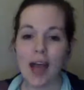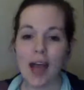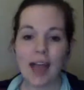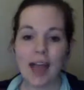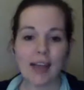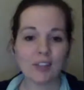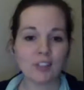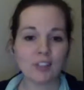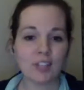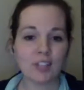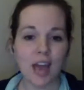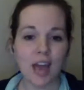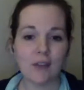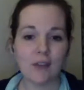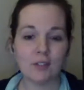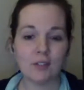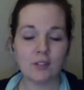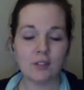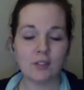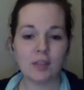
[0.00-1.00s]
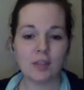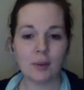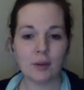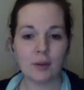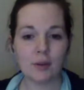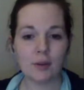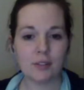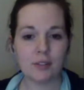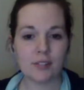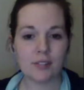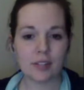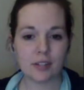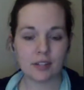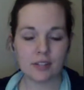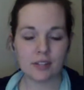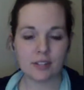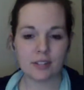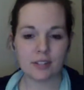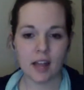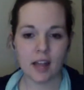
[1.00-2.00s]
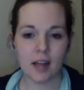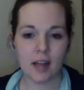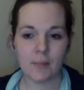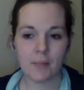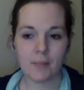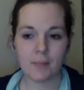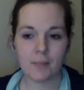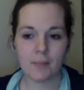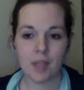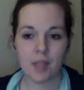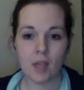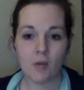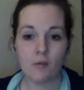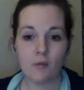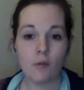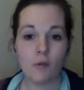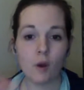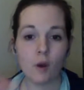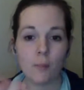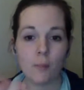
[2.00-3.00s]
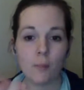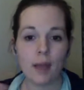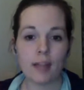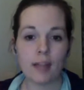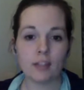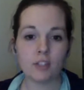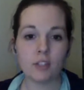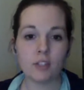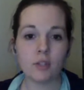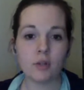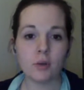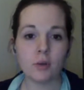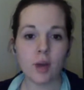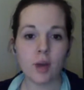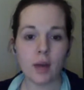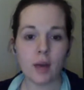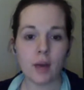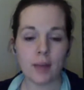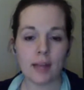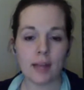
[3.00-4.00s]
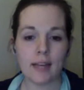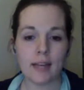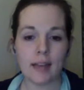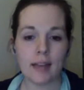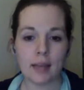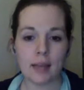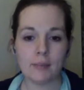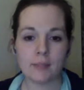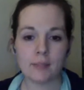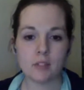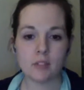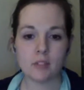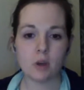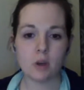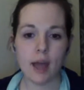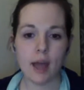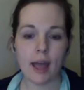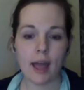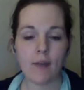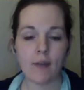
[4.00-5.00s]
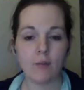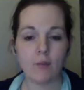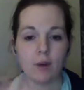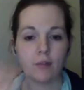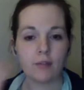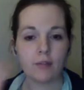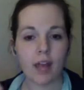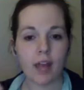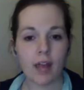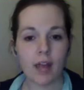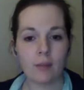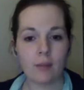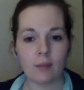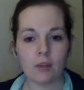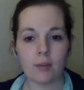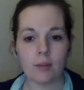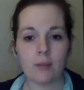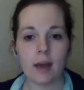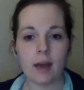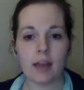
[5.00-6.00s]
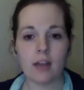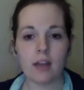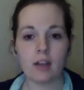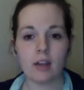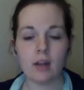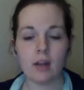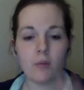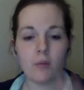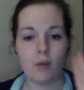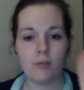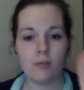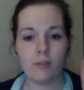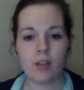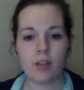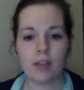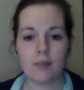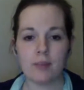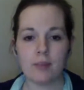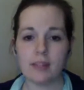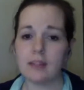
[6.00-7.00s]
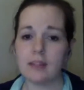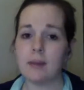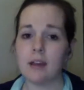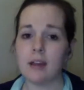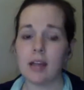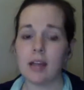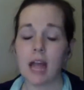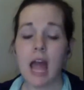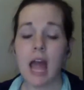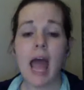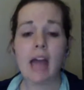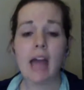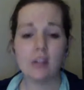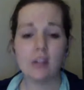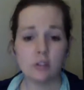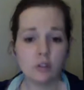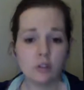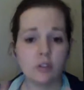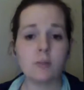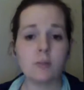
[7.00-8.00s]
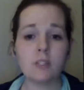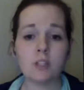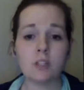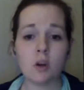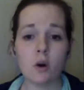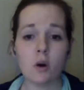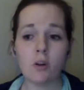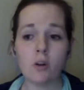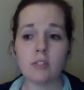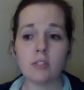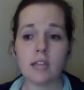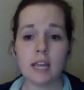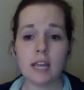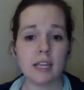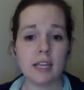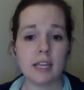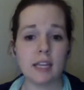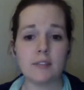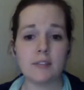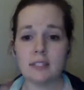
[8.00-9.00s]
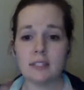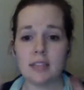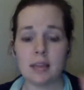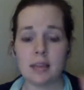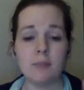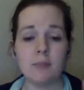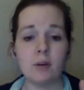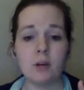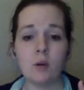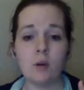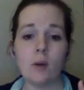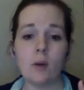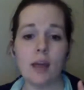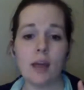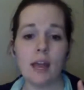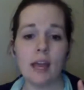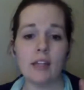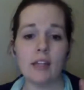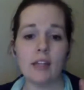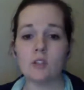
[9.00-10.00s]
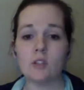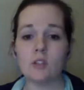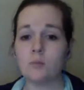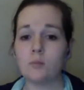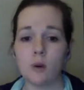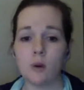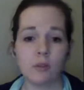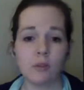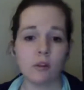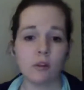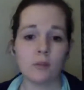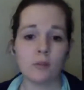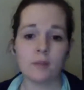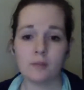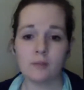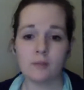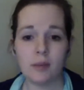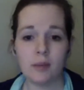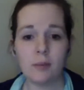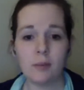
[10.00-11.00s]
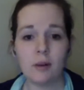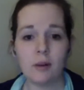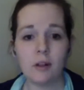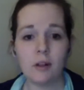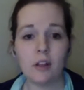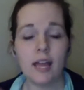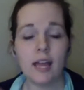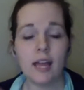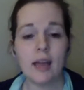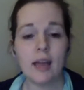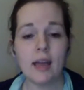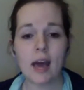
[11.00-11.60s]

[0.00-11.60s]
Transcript: I actually have 2 separate newsletters for my 2 pen names. So I have one for Anne Marie Meyer and one for Amy Lindaberry. And truth be told, I give the same book away to both groups of people